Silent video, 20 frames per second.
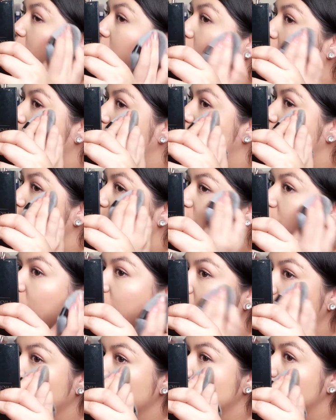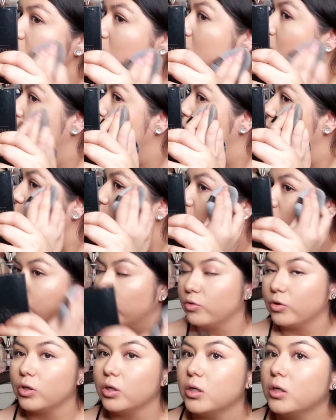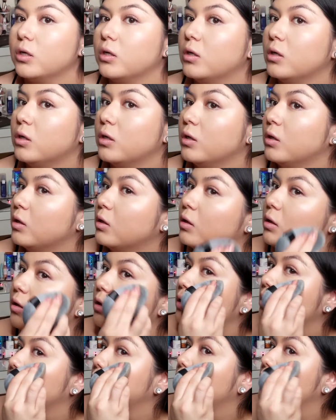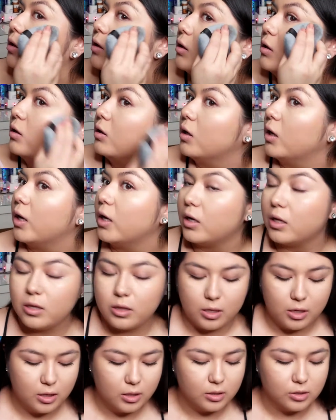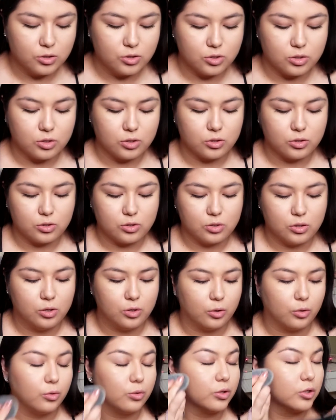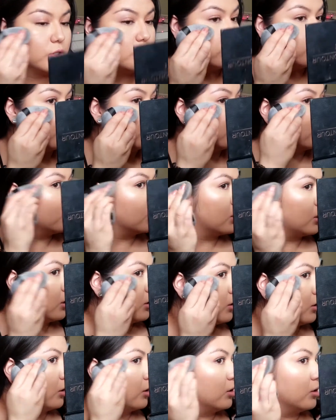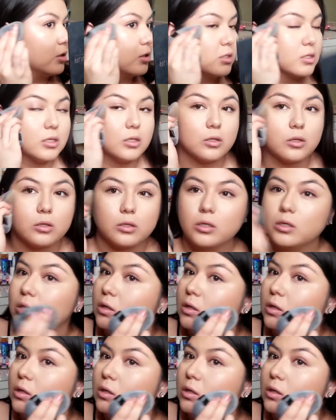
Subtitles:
have to fuss over anything, and it just looks gorgeous on the skin. Like it doesn't look